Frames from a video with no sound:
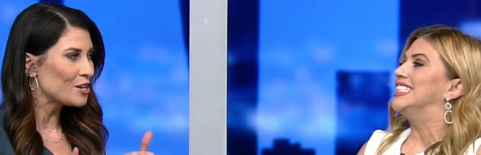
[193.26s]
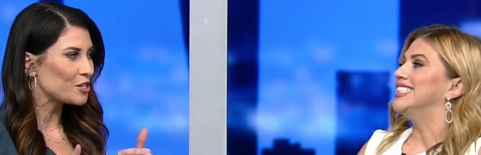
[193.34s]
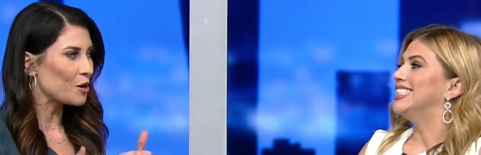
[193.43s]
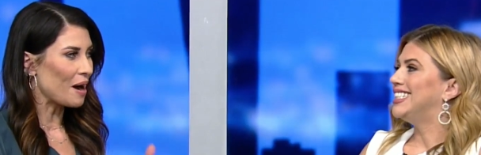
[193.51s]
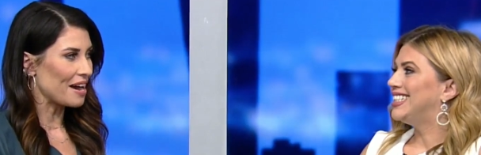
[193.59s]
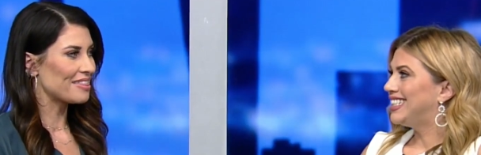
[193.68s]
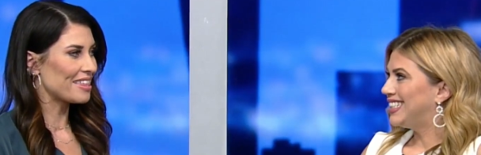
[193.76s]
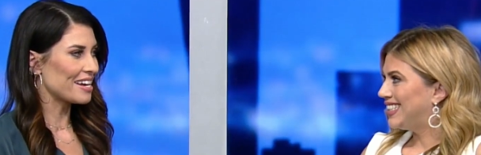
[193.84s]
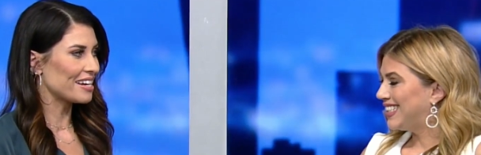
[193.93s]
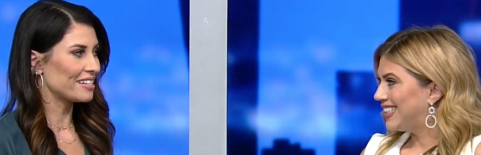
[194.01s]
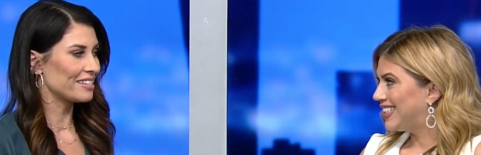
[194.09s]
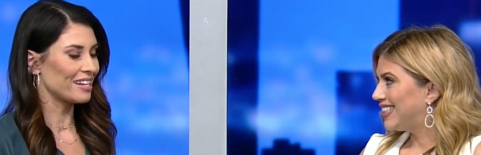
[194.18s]
Speaker 1: So I think
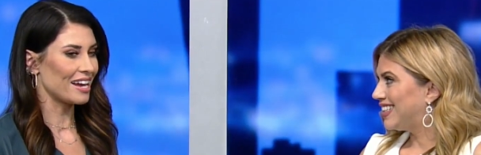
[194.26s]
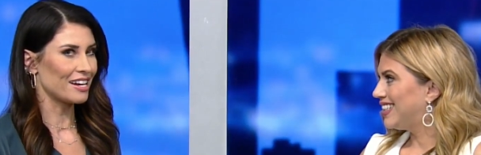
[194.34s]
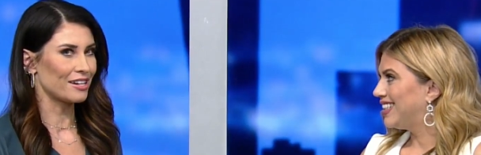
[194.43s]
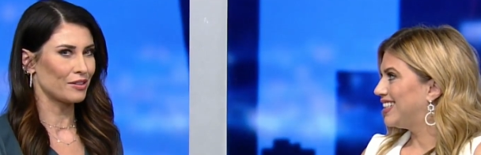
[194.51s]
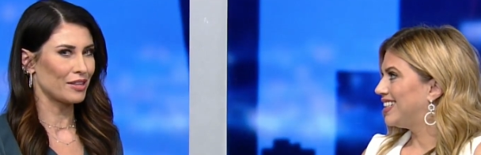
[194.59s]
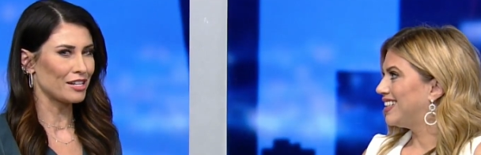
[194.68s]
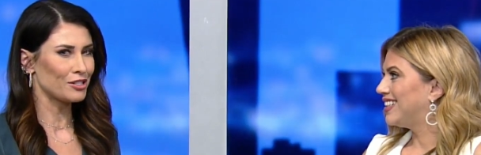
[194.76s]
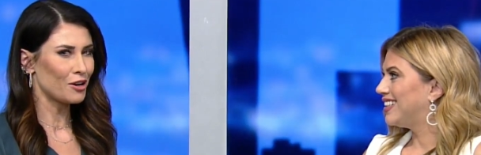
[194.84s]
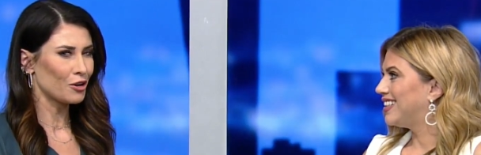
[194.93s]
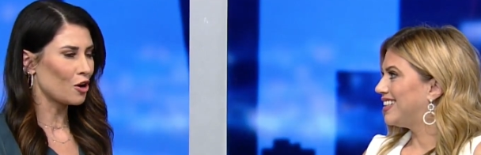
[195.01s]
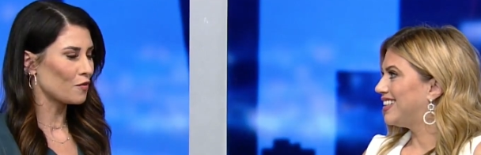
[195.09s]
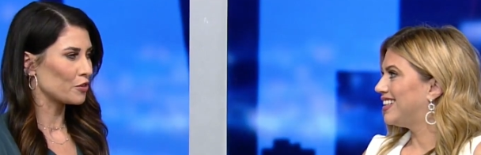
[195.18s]
it's like that's not a
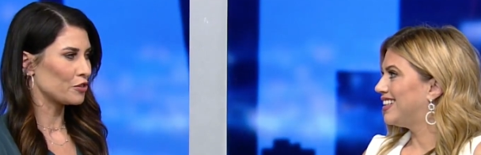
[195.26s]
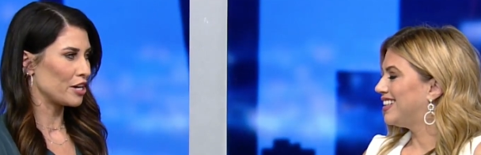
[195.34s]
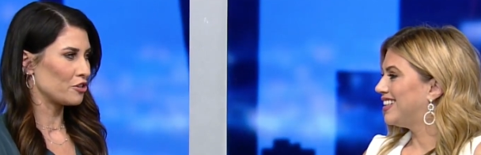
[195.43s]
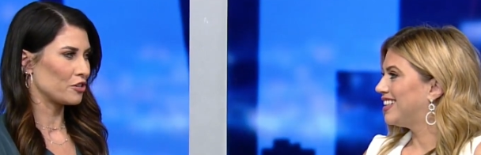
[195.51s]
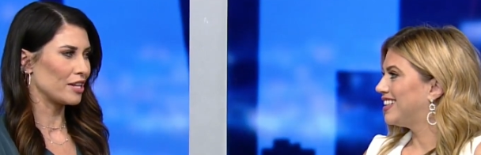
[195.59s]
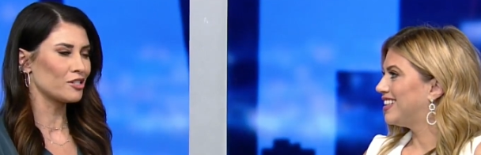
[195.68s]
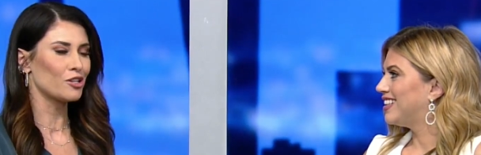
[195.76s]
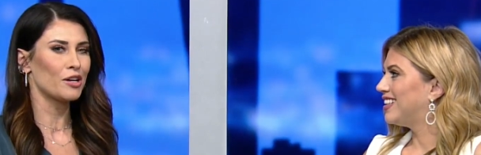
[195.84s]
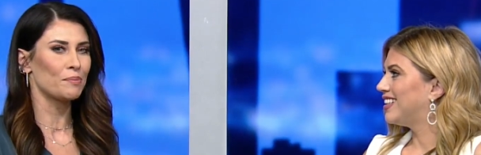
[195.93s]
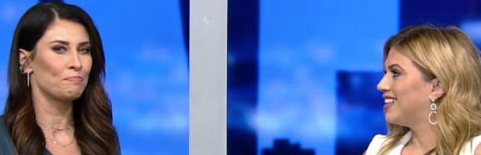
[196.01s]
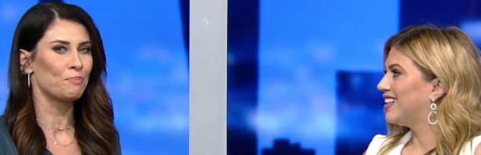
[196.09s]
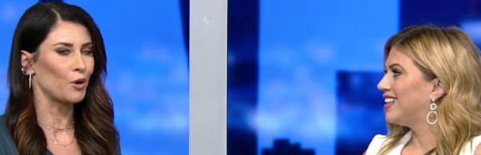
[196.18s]
conversation. That's not a
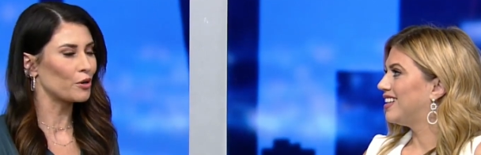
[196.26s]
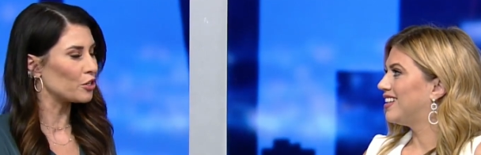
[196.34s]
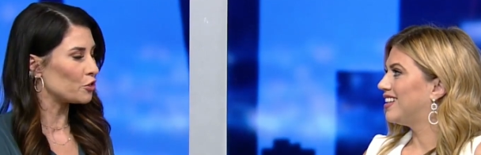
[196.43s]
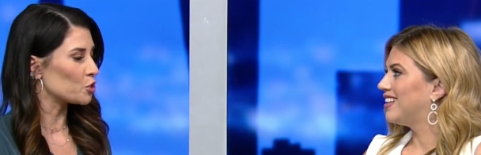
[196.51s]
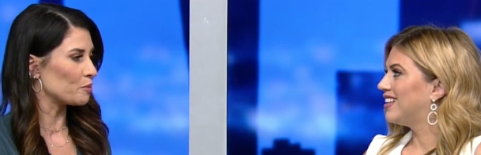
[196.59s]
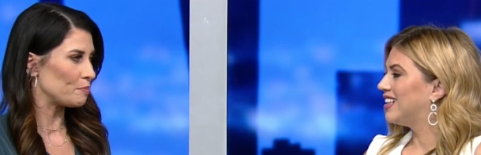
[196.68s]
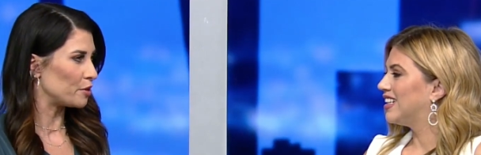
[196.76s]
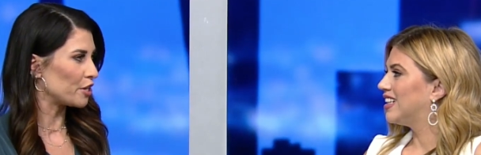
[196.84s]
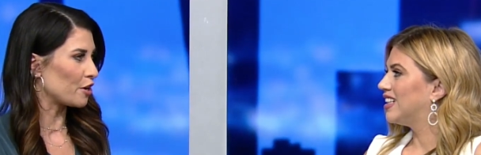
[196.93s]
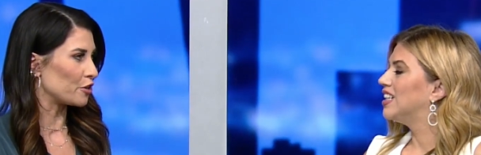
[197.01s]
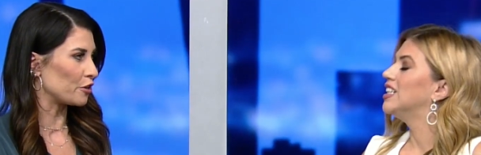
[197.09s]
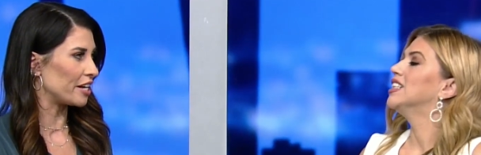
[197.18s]
burden you should be putting
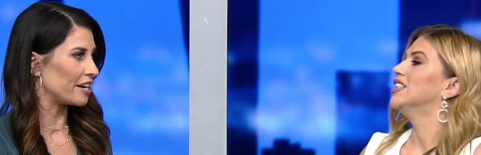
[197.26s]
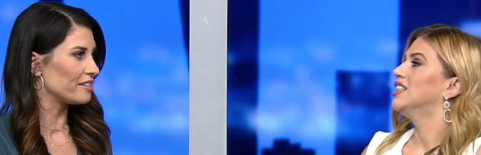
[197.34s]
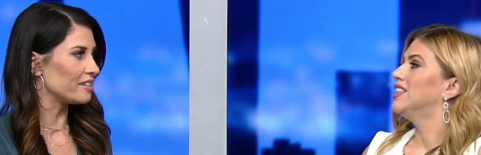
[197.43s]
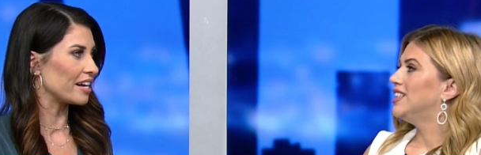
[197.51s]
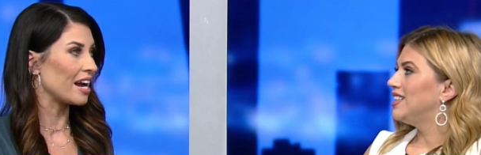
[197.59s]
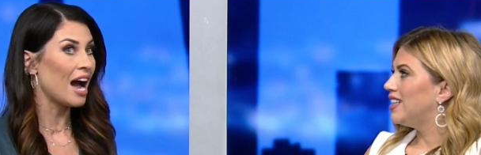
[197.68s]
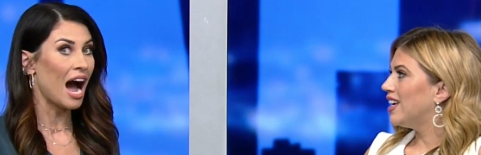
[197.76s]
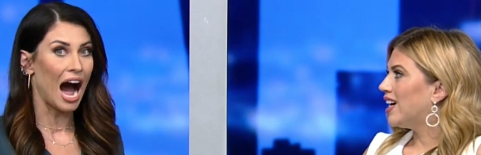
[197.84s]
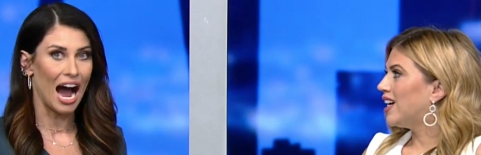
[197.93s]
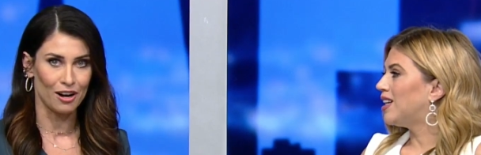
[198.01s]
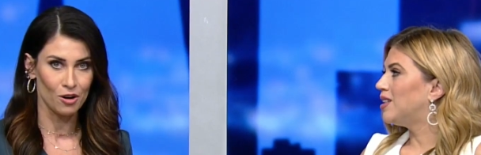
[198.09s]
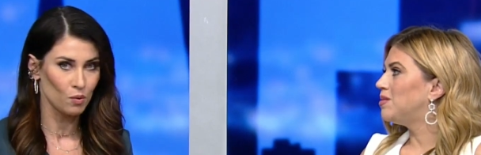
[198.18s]
on your kids. Like yeah.
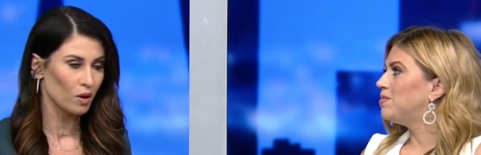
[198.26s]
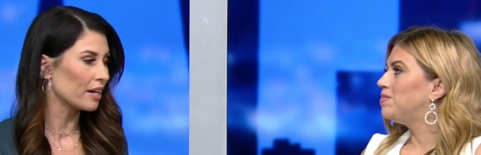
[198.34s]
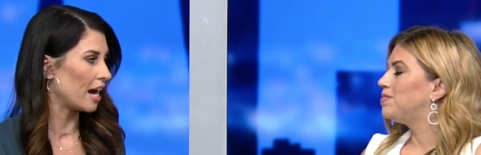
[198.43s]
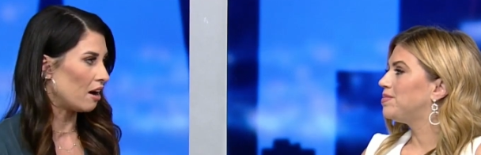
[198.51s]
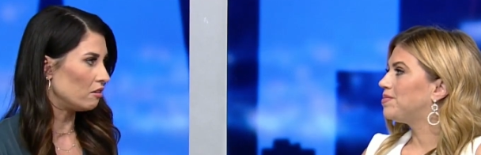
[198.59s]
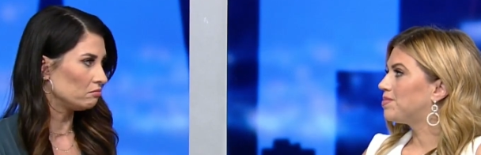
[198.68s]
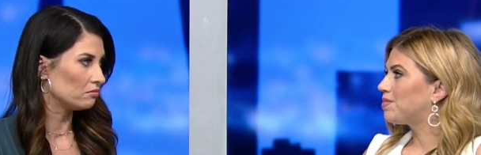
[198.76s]
I don't work out.